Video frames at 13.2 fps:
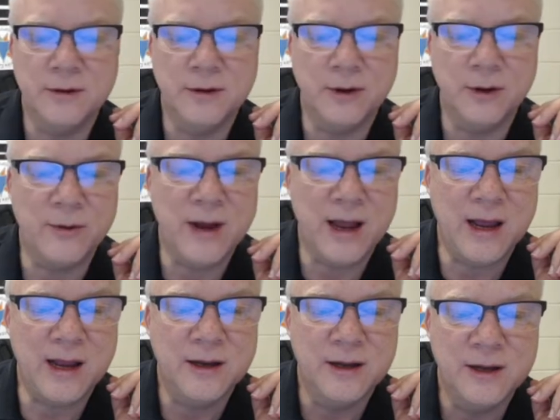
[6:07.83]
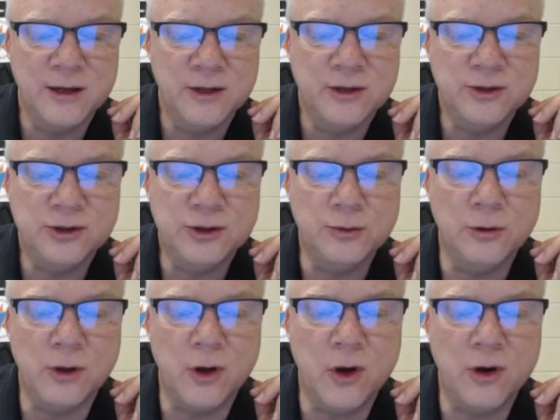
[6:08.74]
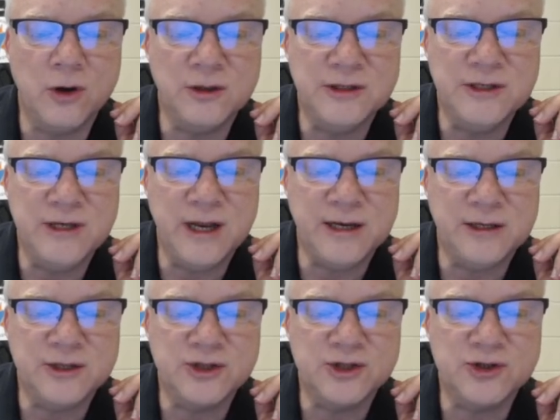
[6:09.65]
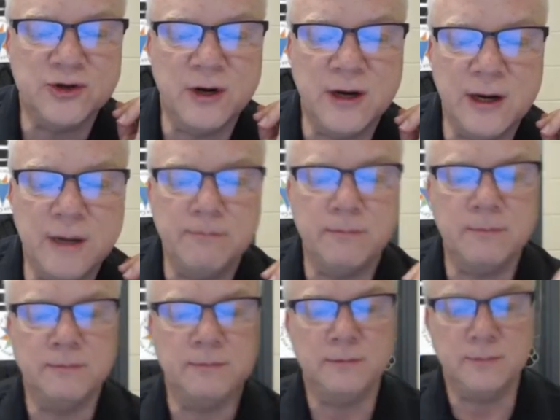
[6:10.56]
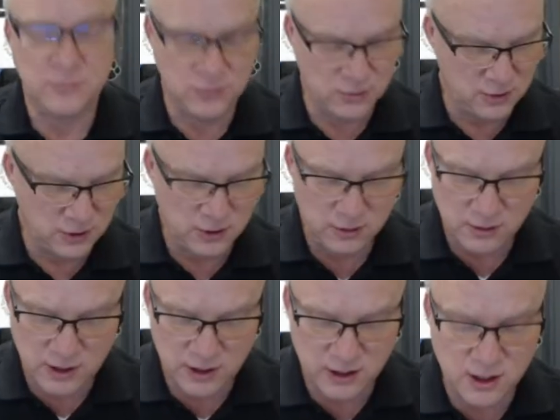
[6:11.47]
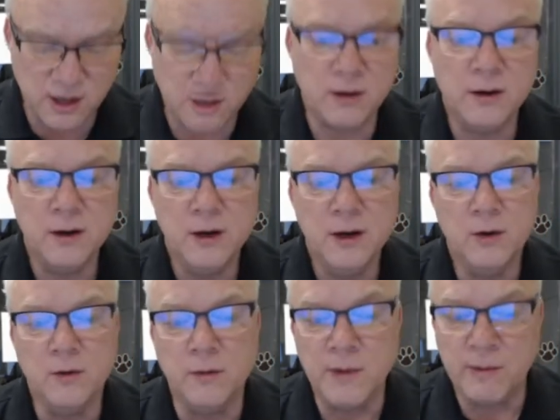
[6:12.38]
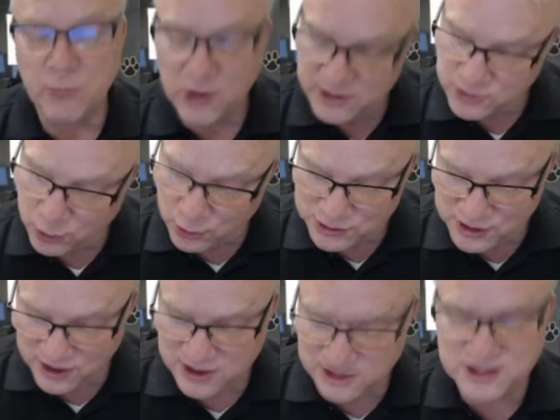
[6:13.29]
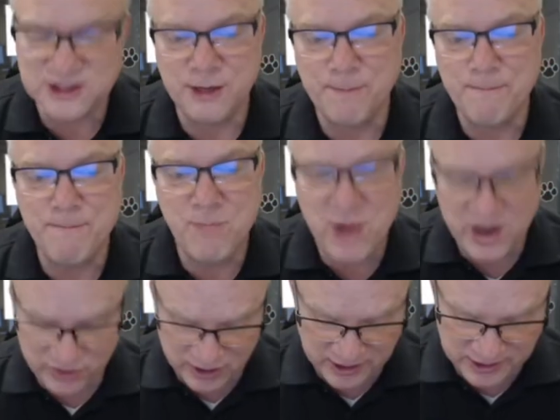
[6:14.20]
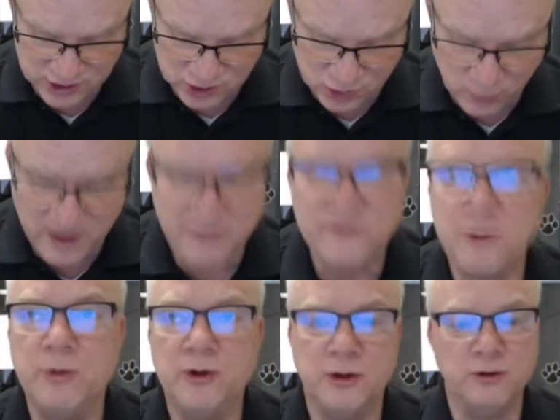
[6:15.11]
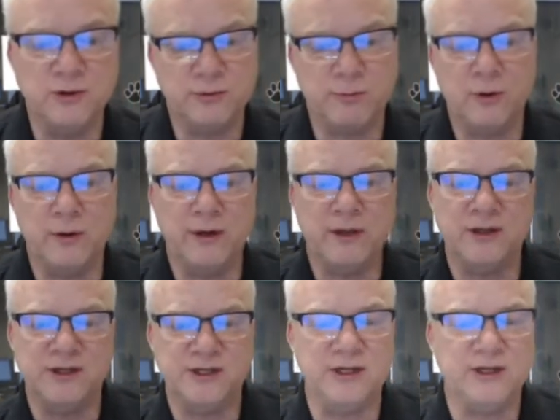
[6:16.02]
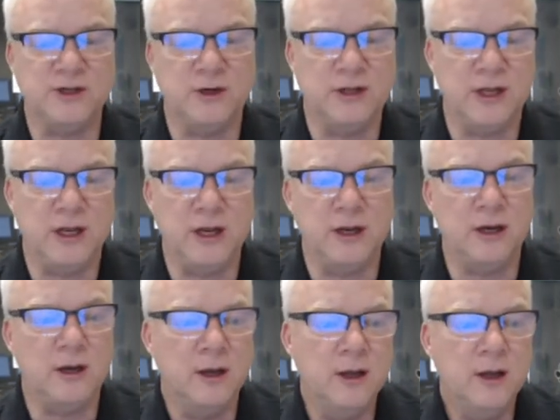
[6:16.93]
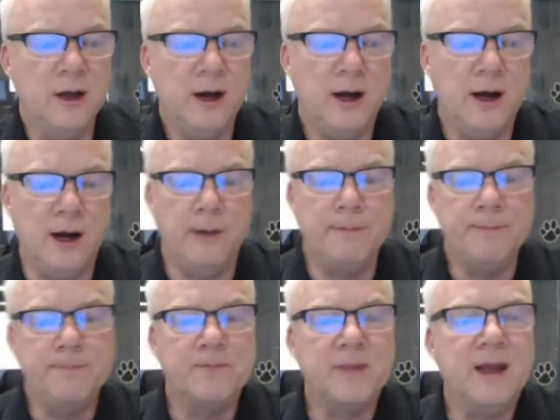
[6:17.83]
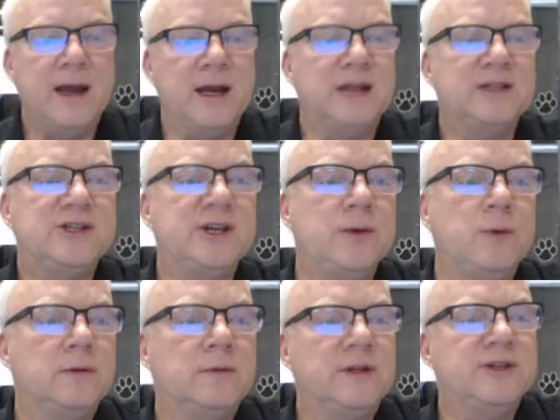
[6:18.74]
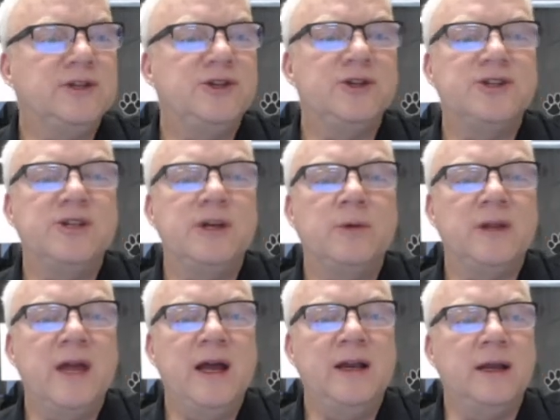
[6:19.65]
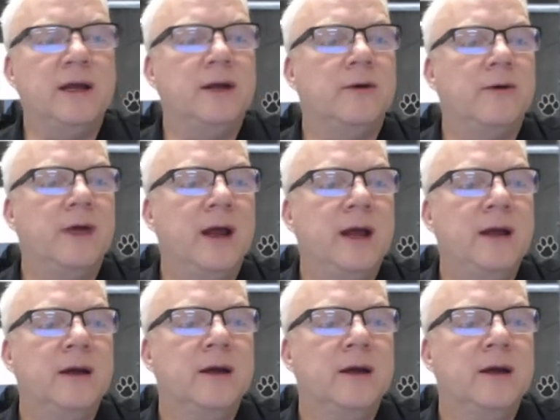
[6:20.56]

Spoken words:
Okay, to long date stream right there. Remember I told you this is a method, so we have to put those parentheses on the end. And let's just see what that did, okay?